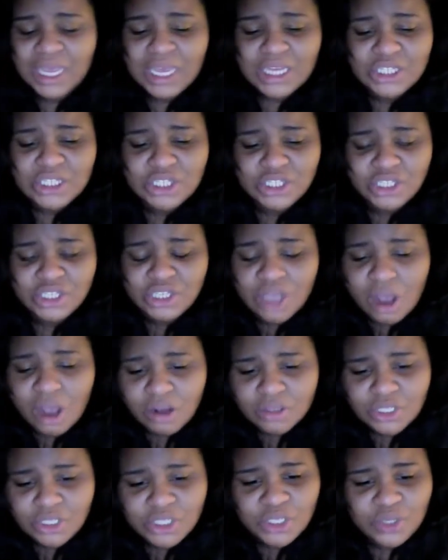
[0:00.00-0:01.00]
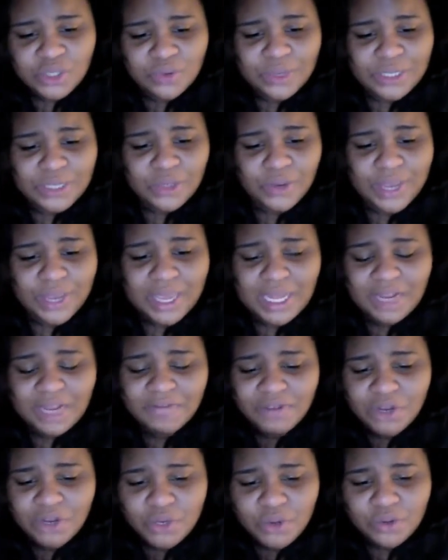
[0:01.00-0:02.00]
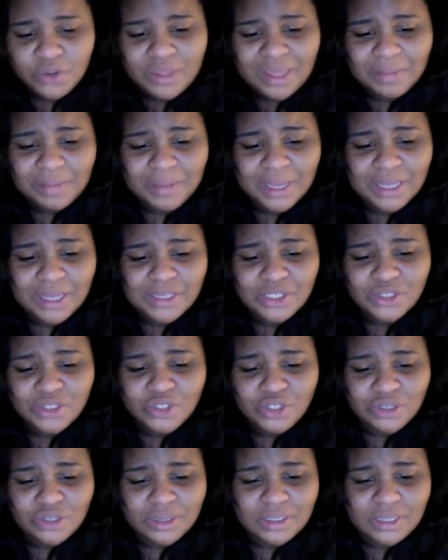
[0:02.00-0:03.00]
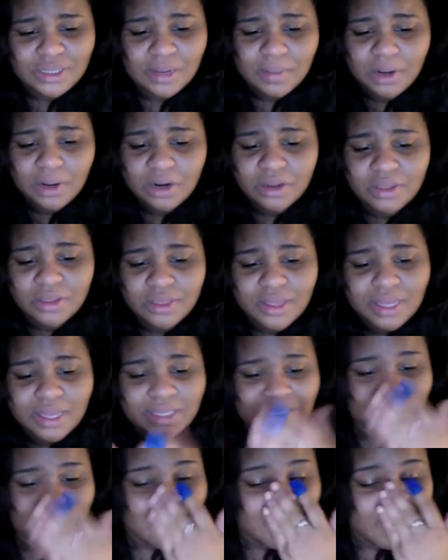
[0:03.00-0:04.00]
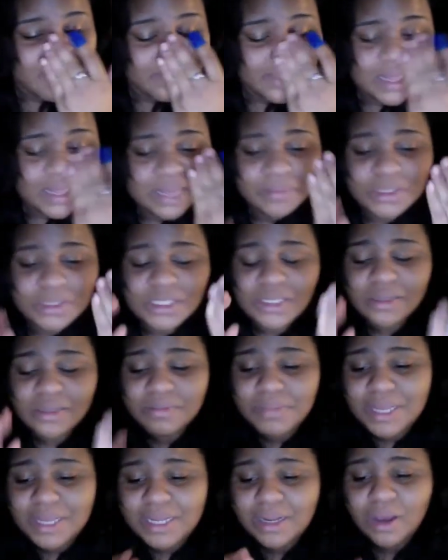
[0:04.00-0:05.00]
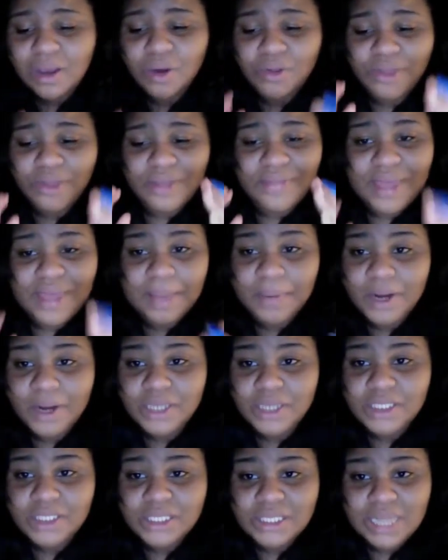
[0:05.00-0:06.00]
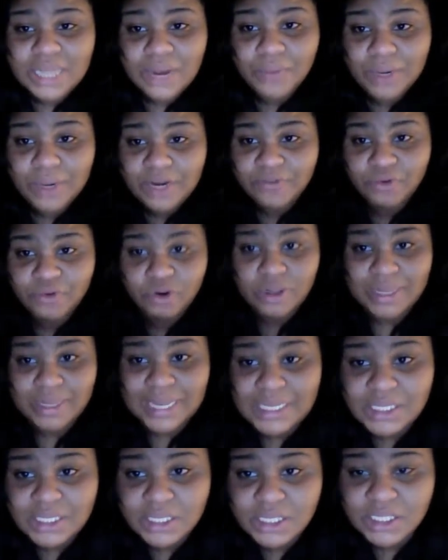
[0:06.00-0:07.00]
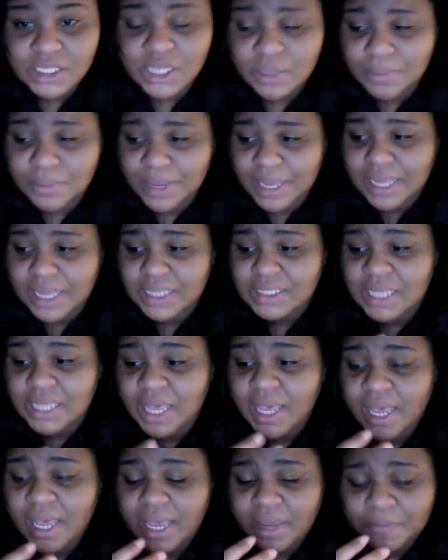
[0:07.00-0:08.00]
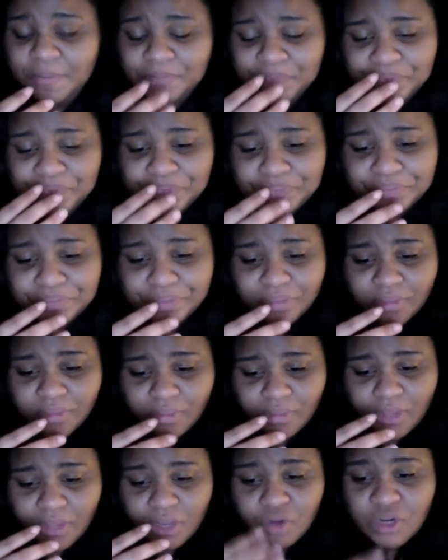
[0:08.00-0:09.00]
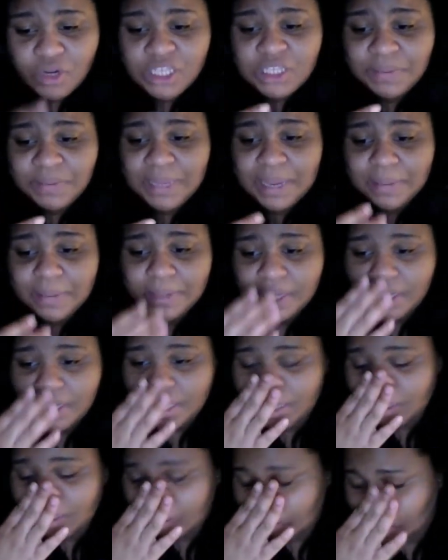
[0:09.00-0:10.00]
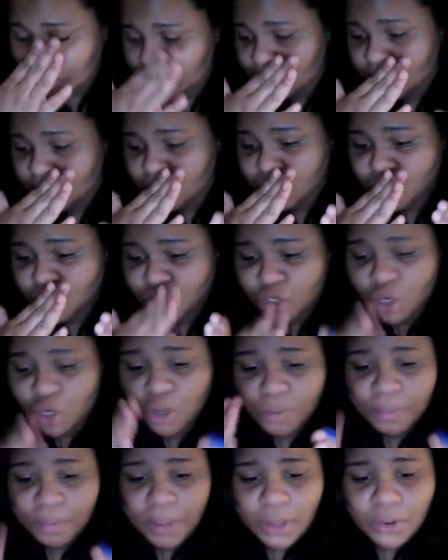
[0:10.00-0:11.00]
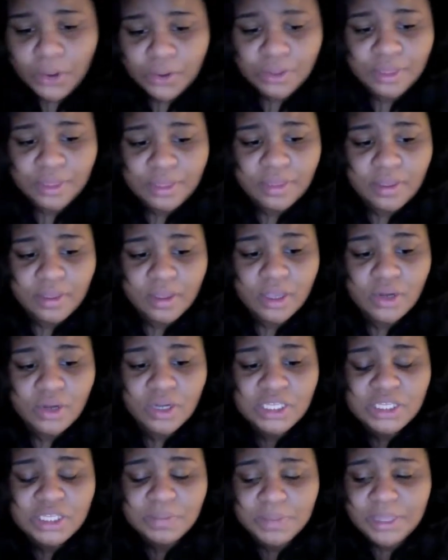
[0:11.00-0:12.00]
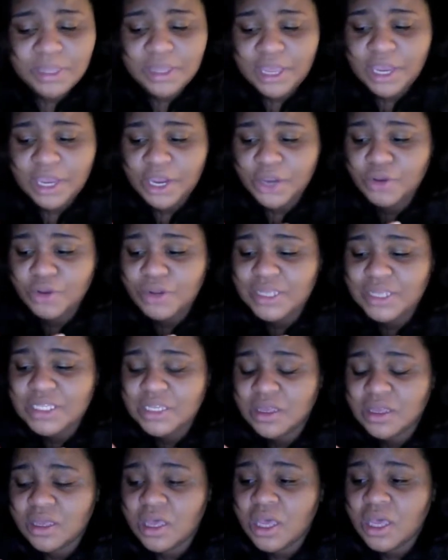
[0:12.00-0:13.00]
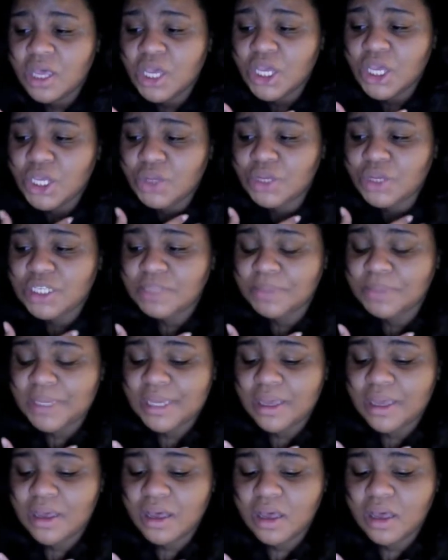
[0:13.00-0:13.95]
just talk to you, and you can't even do that because you're stressed out about other things. That lets me know that that person's not ready for a relationship, because you need to be able to juggle both. You need to be there. You need to be